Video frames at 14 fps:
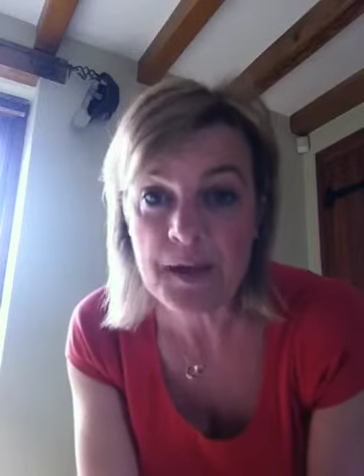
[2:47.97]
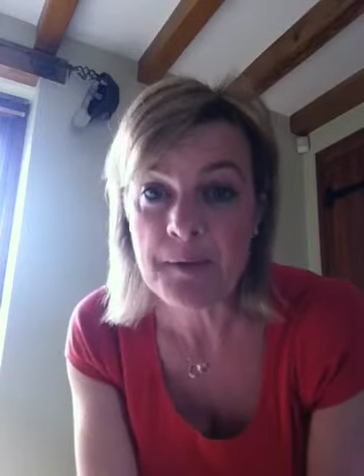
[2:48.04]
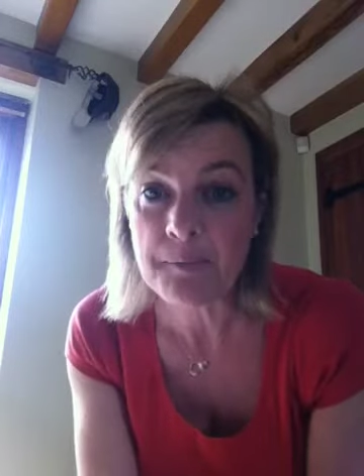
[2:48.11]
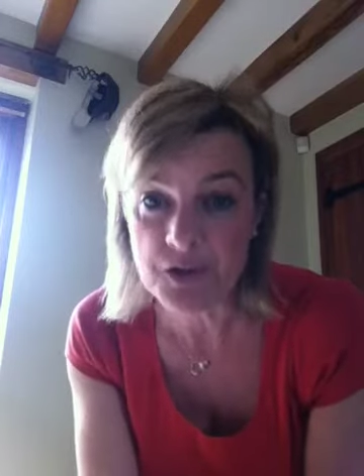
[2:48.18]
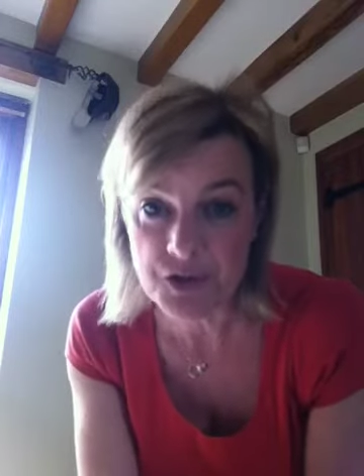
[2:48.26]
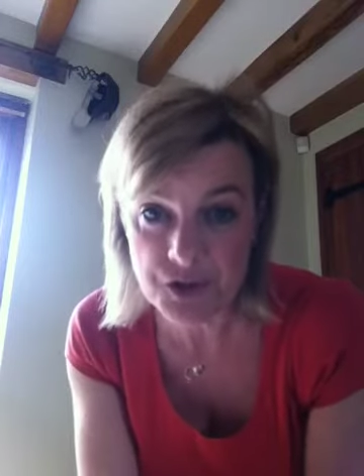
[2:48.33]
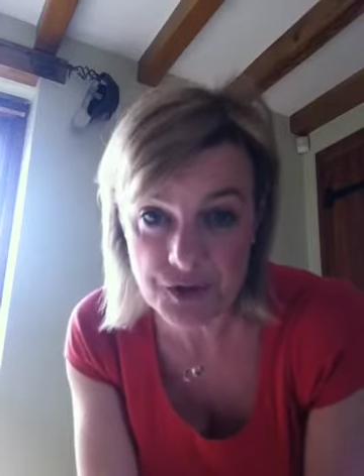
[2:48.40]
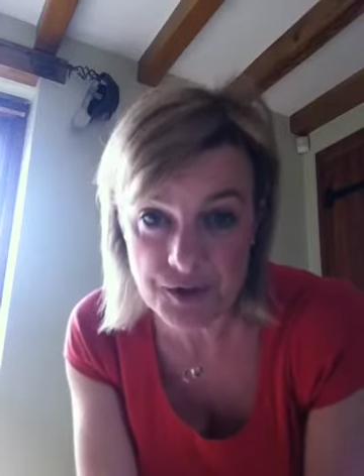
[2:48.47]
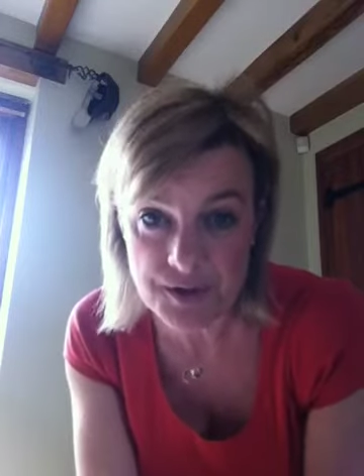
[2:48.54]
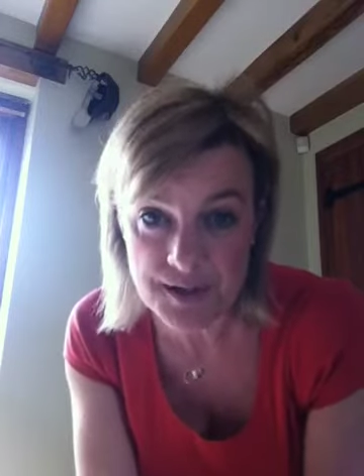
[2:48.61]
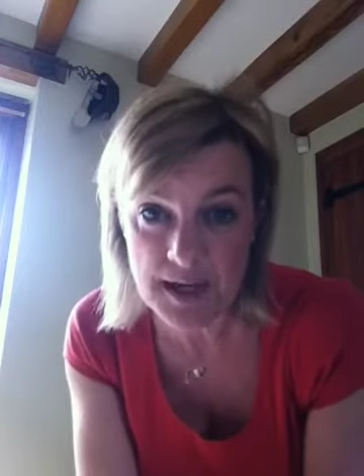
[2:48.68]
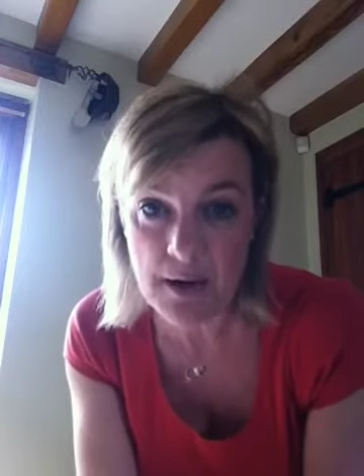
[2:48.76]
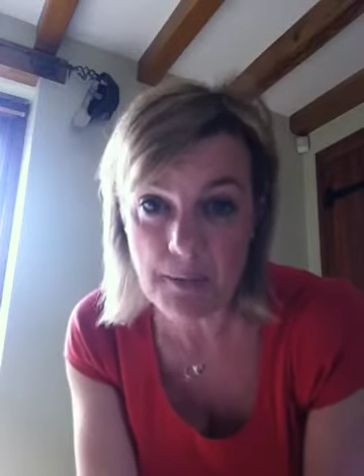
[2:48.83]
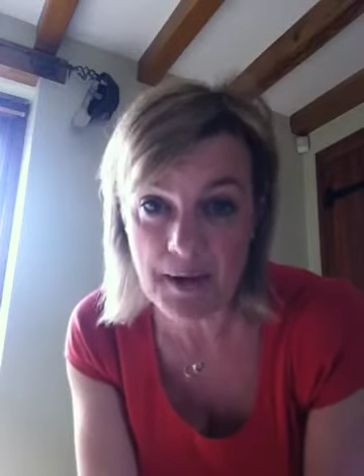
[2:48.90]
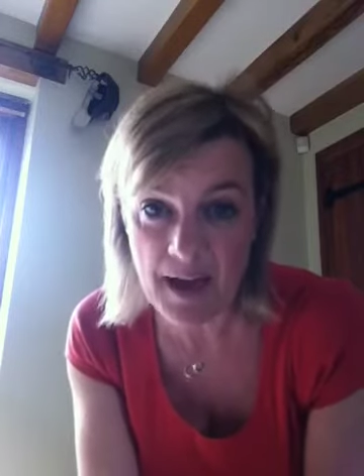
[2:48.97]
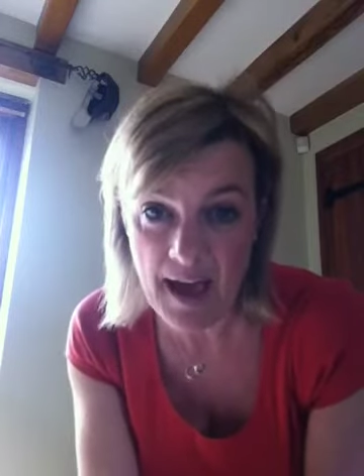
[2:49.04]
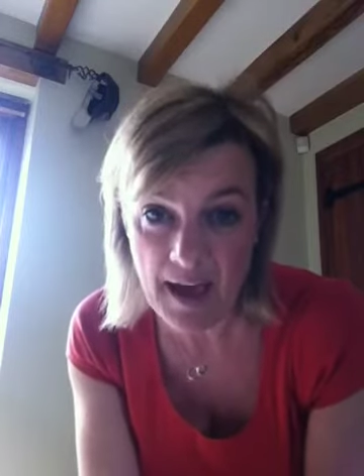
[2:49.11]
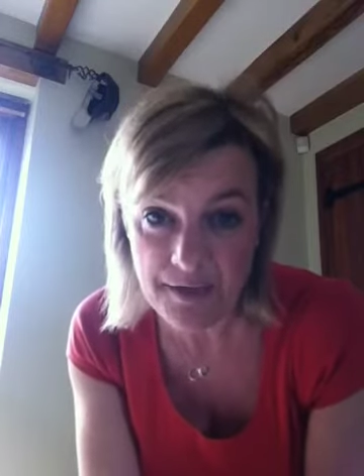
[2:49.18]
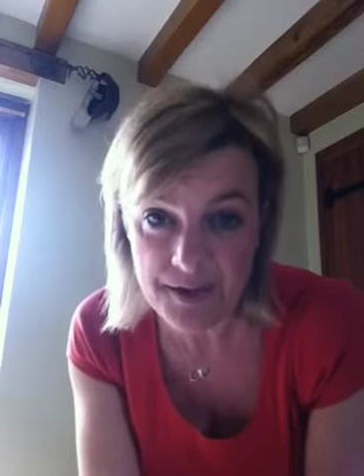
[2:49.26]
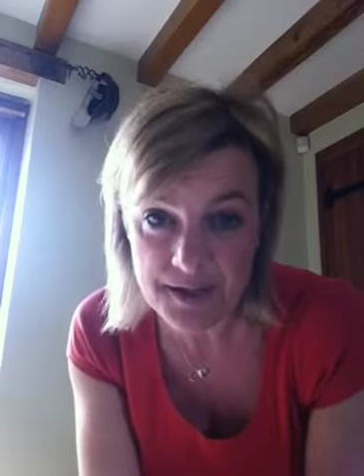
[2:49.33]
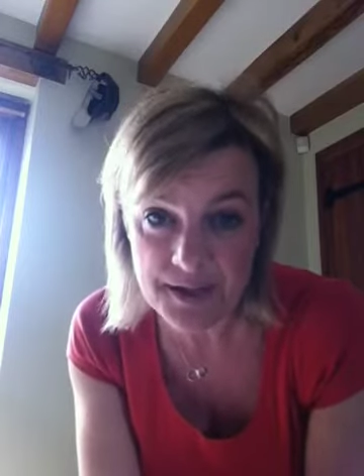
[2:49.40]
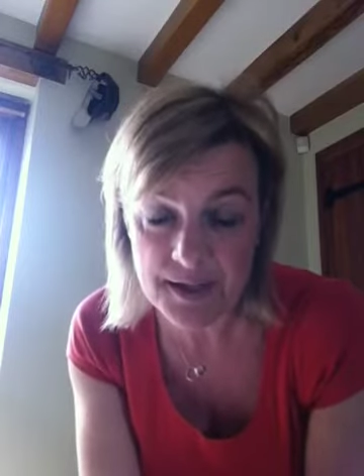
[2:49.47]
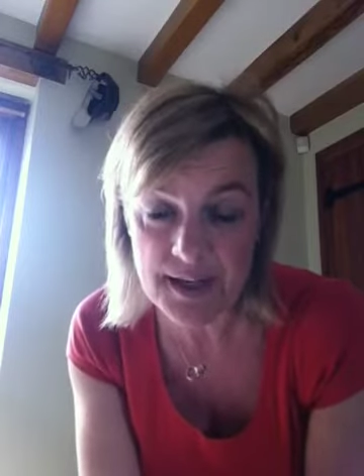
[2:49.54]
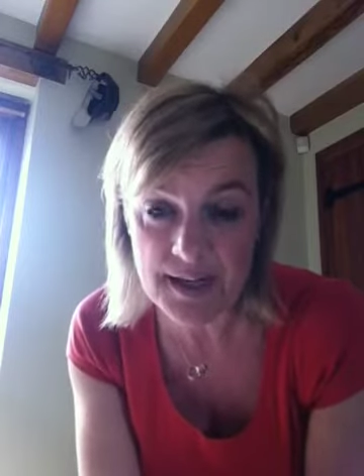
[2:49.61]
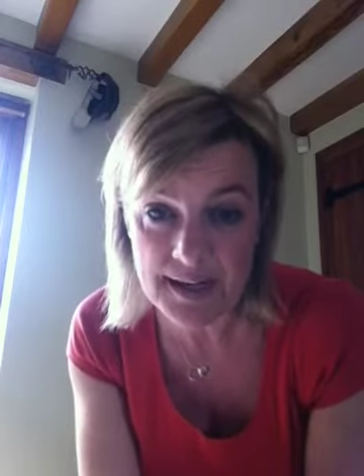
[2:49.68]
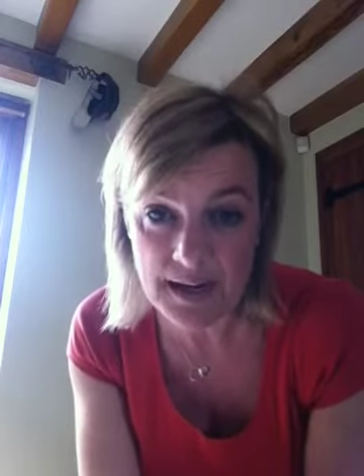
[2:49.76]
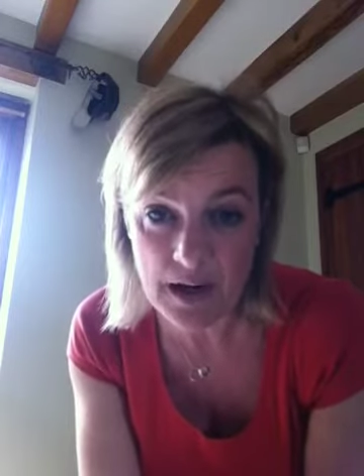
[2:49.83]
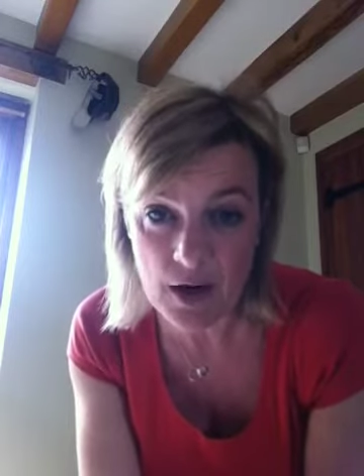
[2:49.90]
but Tuesday I'll be at Heatherton a
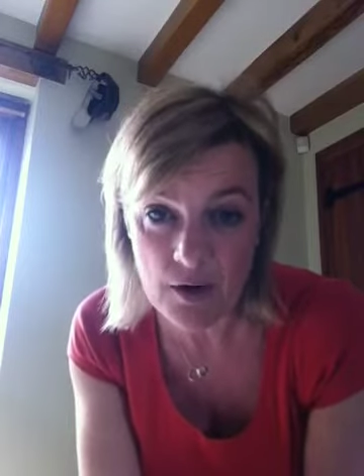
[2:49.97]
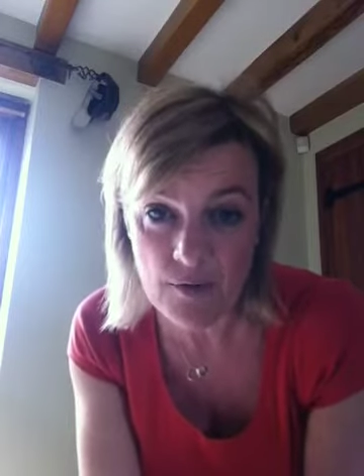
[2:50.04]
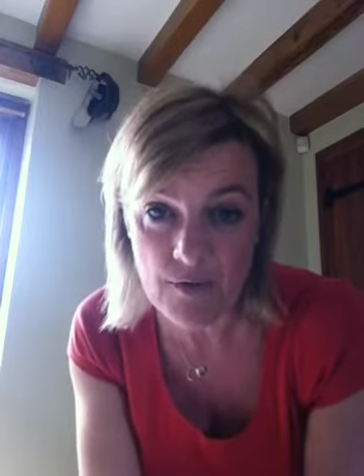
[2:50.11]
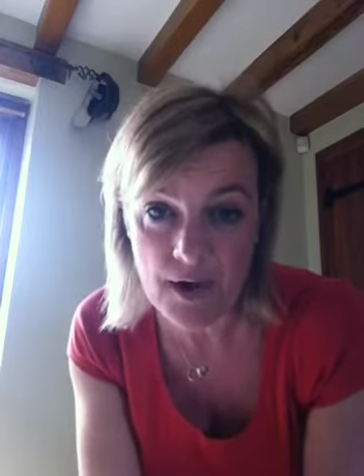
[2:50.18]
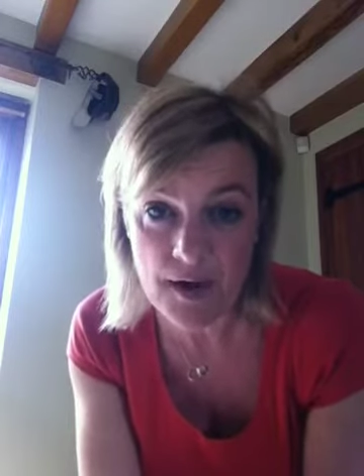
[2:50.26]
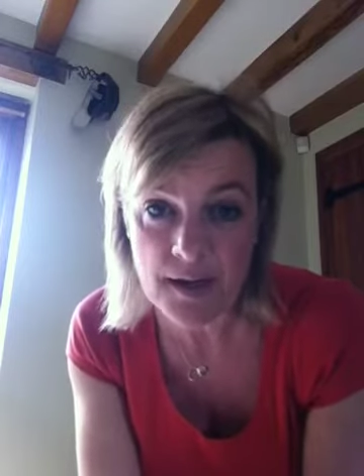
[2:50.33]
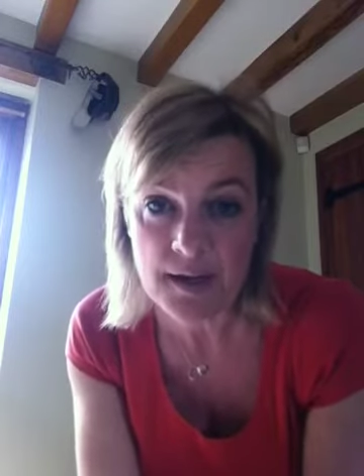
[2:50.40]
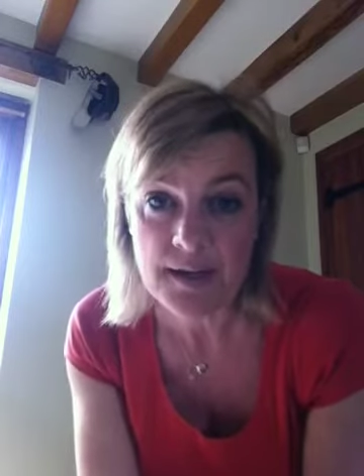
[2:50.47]
little over.